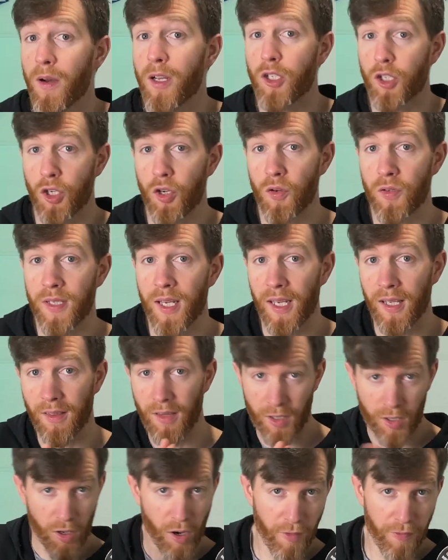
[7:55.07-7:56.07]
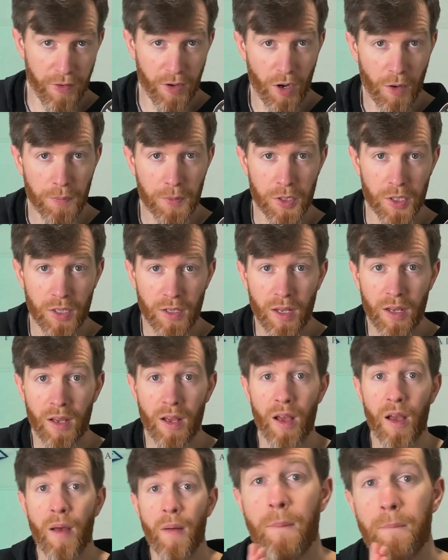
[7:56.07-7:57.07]
are choosing the coffee option,
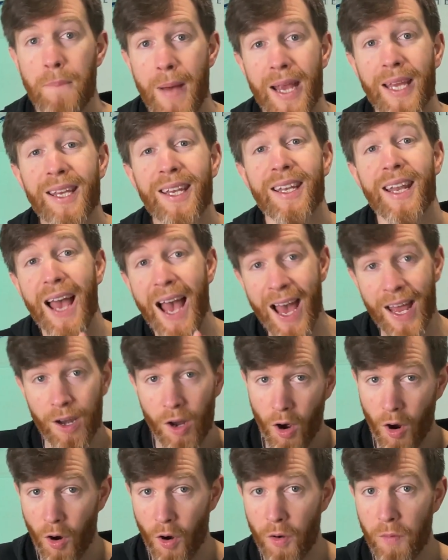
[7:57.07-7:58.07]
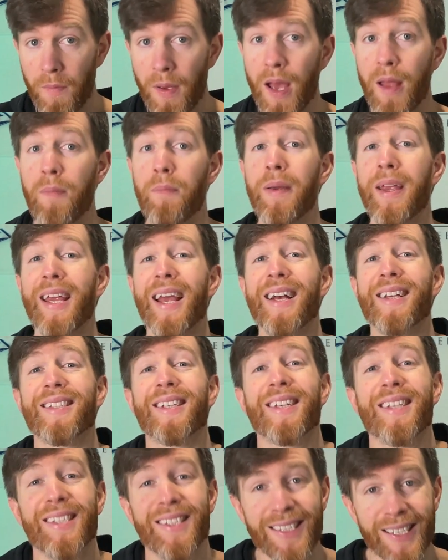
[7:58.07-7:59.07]
make it at home and be as
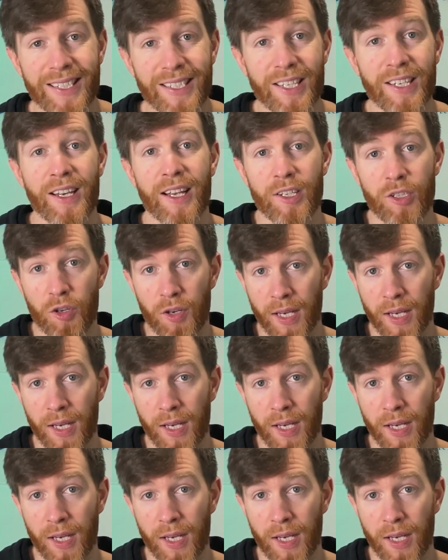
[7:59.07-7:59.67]
consistent as you